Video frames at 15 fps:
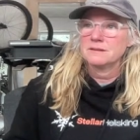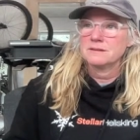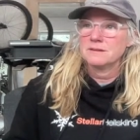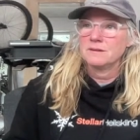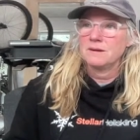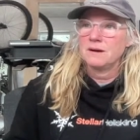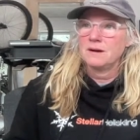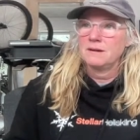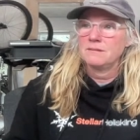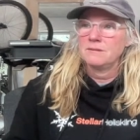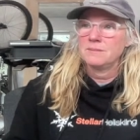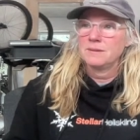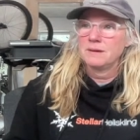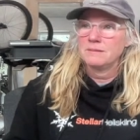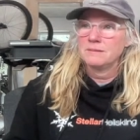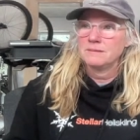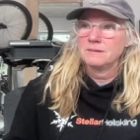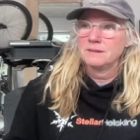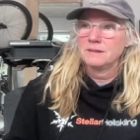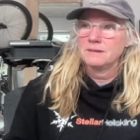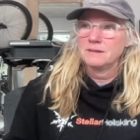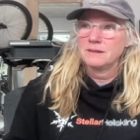So I will
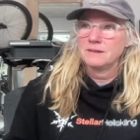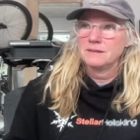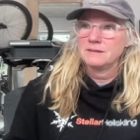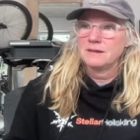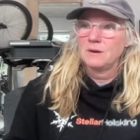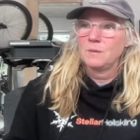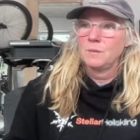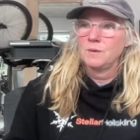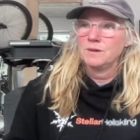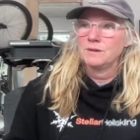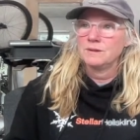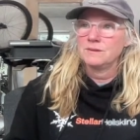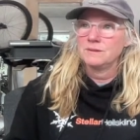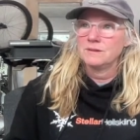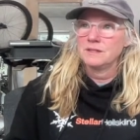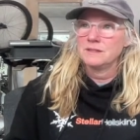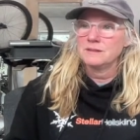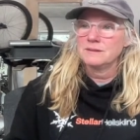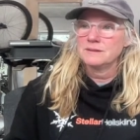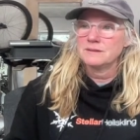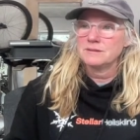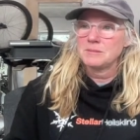probably, I will do
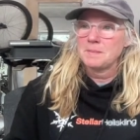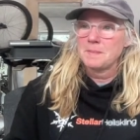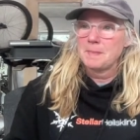this.